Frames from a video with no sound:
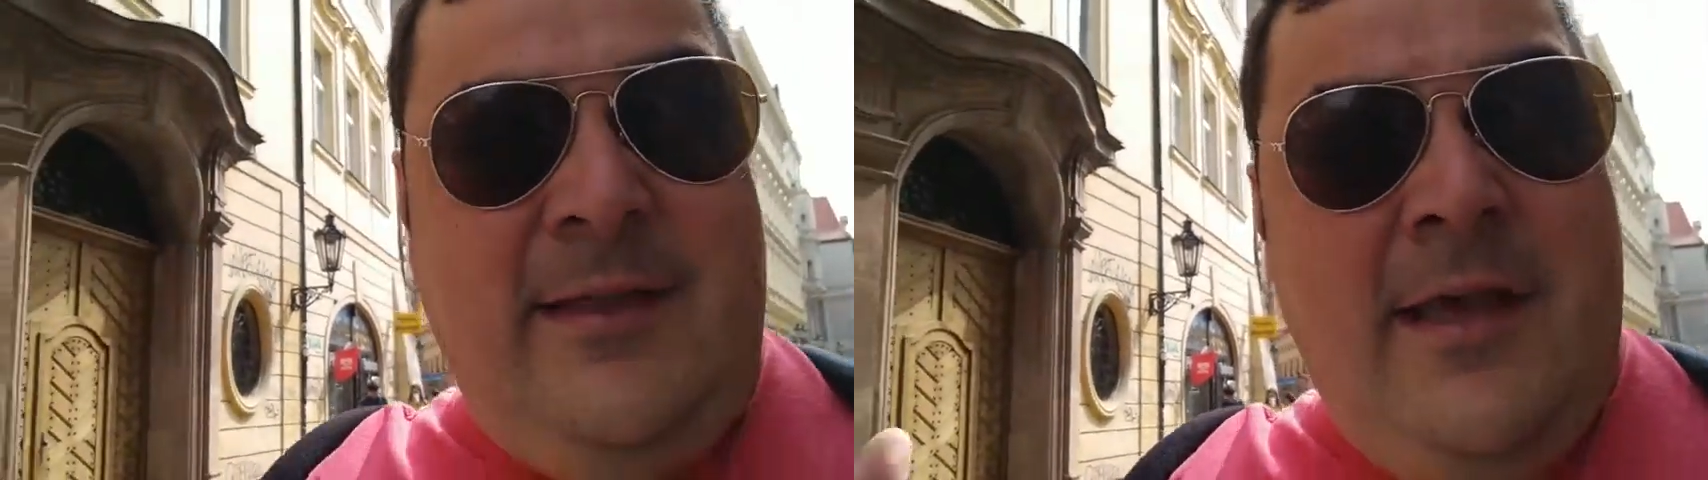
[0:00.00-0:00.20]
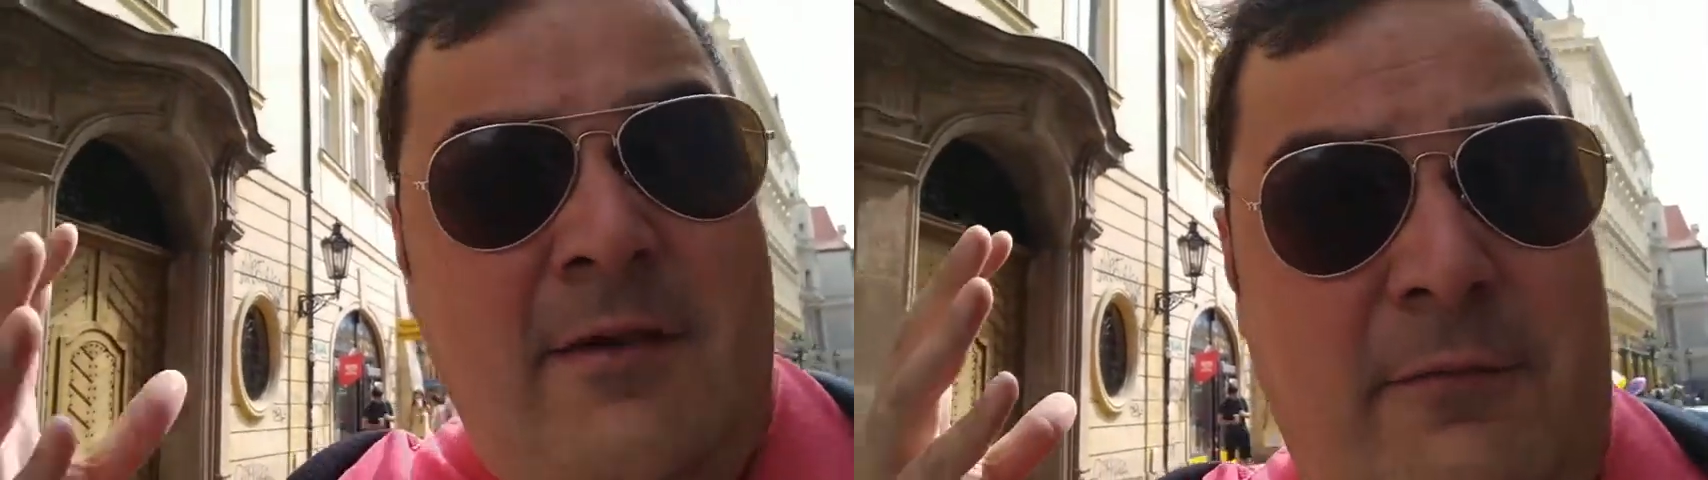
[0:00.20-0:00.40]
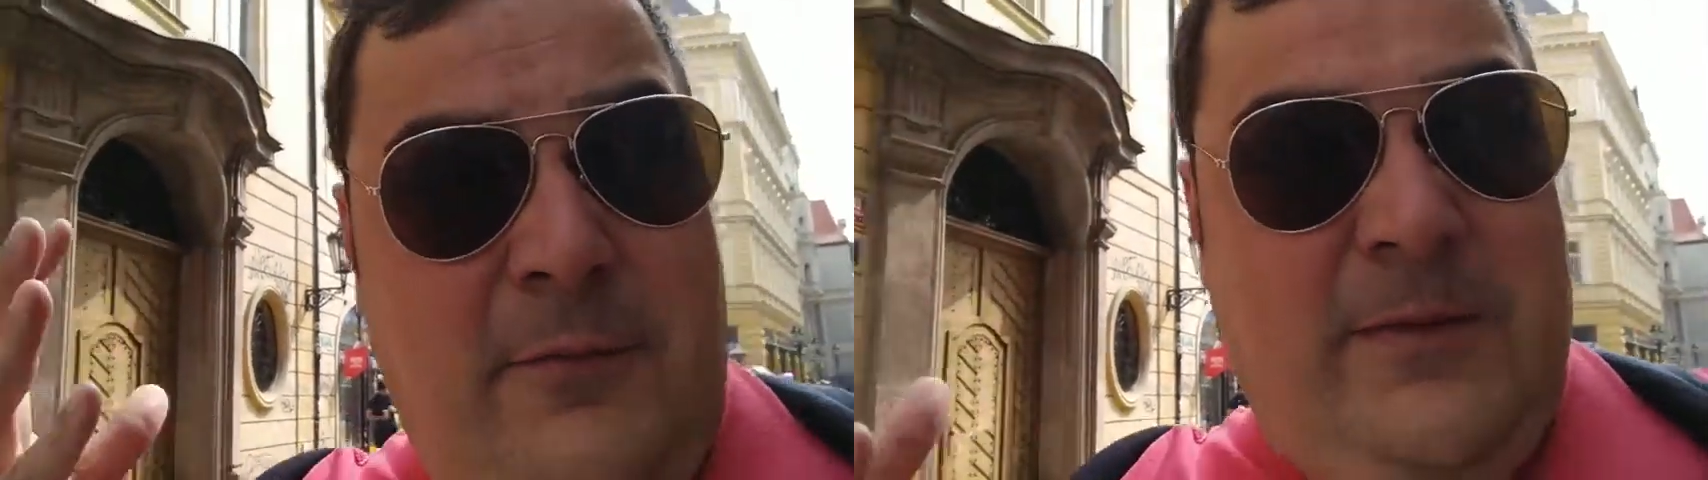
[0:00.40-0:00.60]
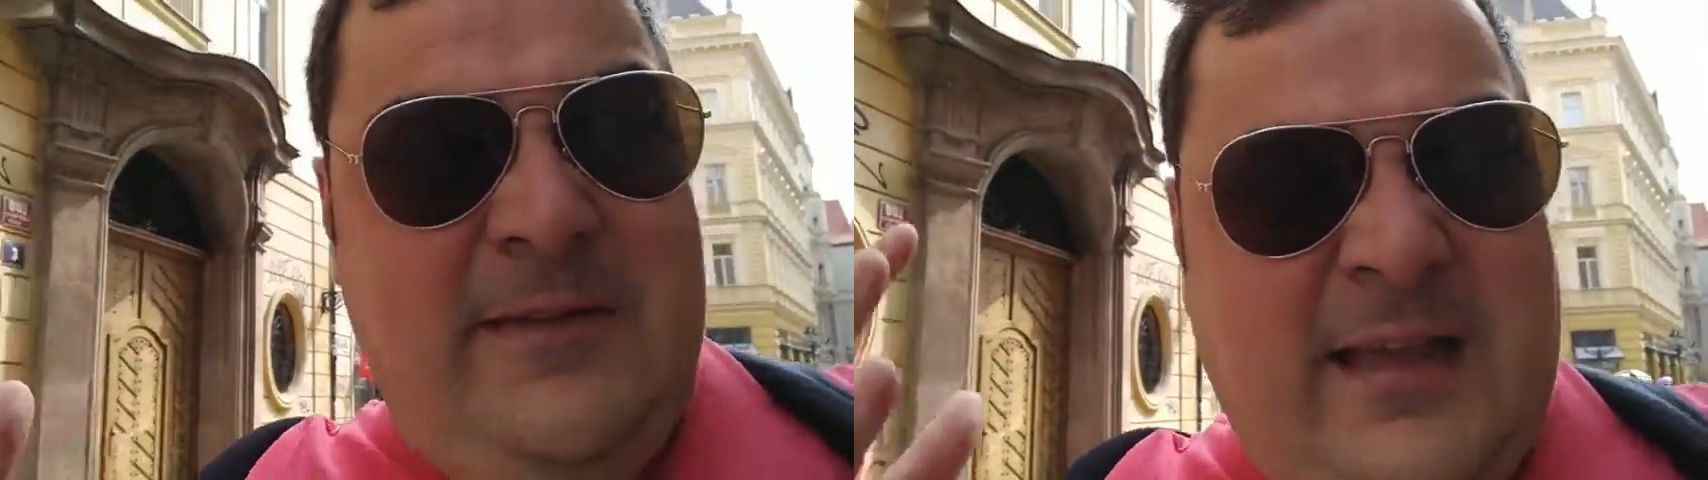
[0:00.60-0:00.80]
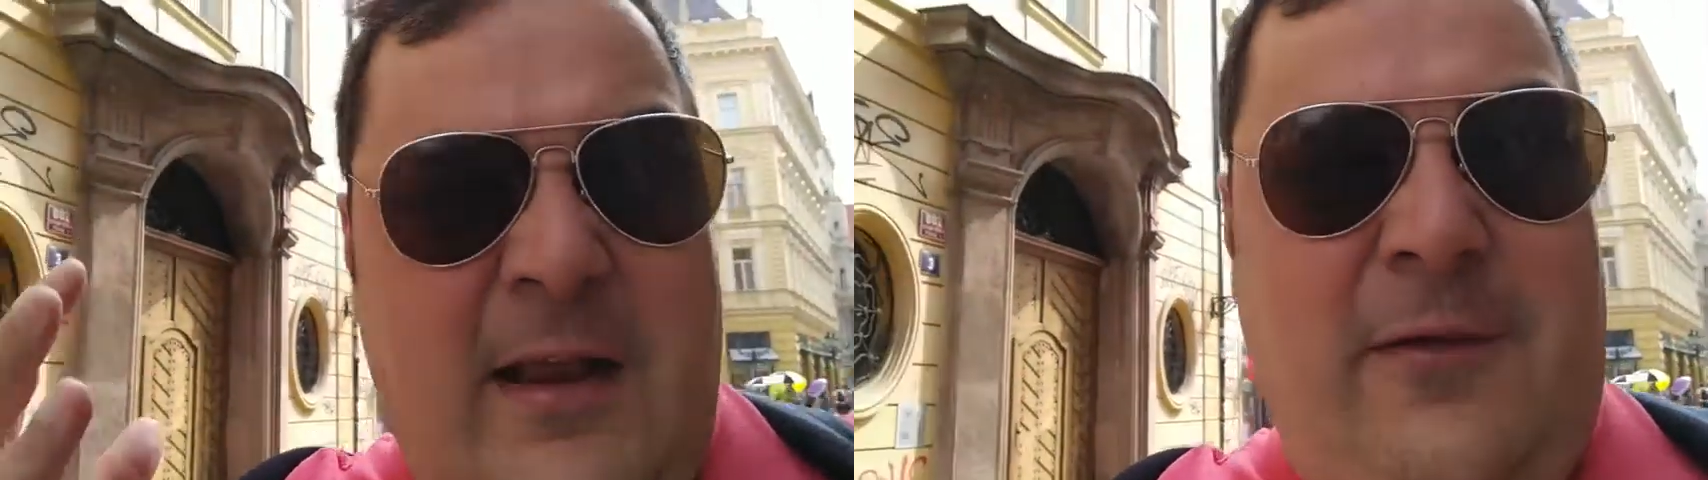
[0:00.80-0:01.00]
for these
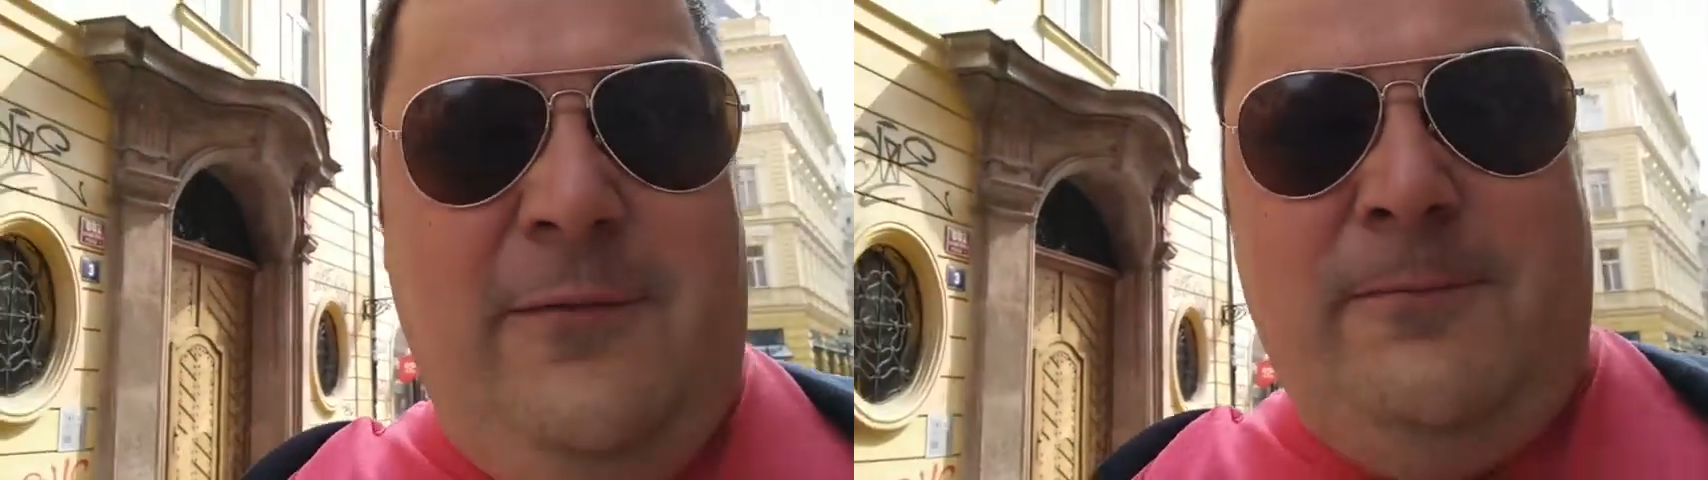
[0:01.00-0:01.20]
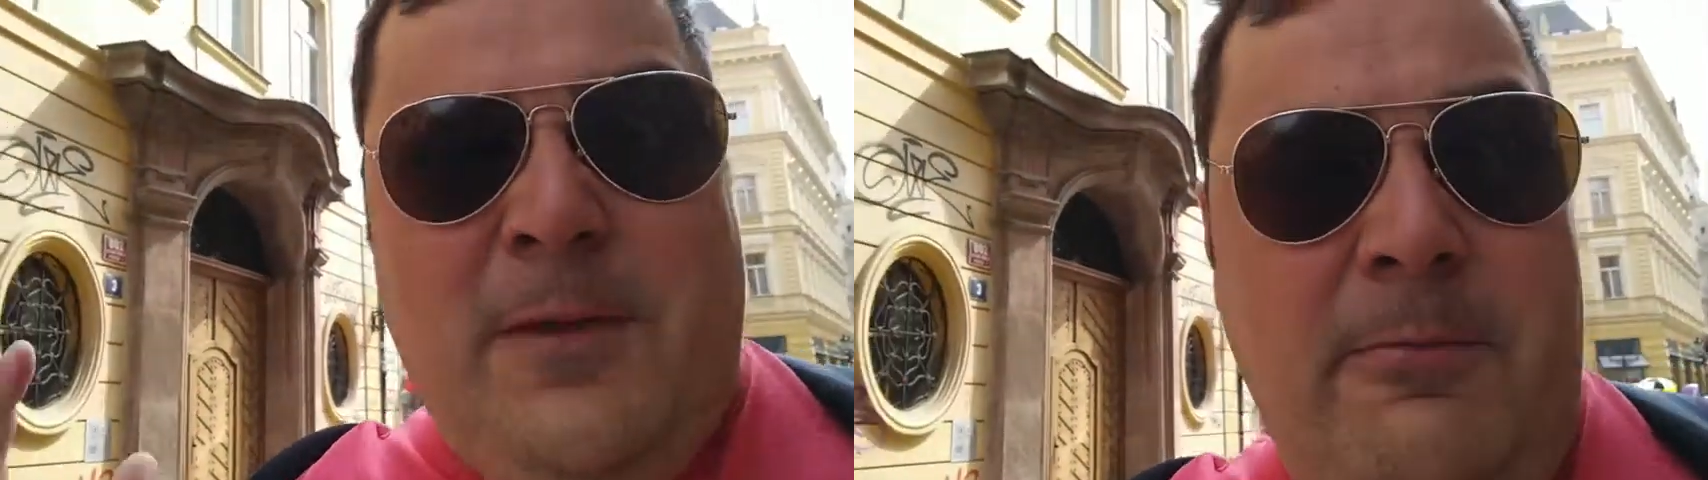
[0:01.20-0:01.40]
kind of people